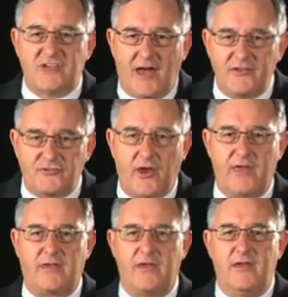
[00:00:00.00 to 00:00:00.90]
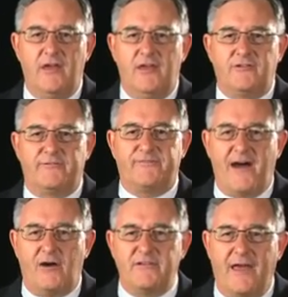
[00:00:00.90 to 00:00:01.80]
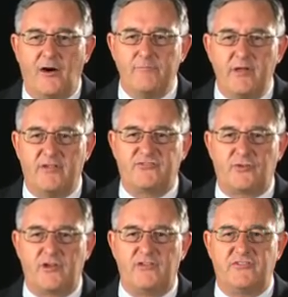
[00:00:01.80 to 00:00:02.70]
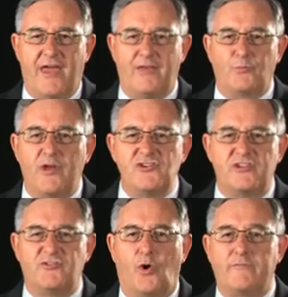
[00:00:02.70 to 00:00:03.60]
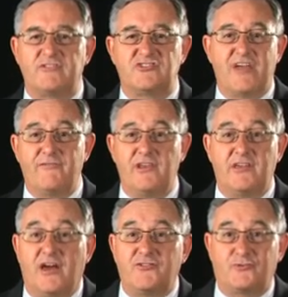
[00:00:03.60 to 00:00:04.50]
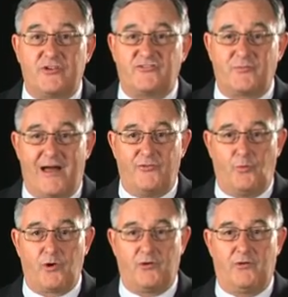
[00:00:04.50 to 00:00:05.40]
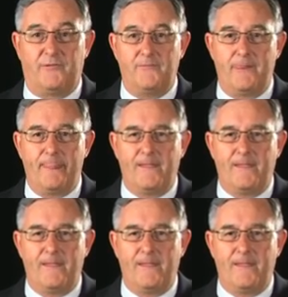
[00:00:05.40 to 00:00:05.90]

Scotty Drake to found Help Ministries and reach into over 70 countries around the world.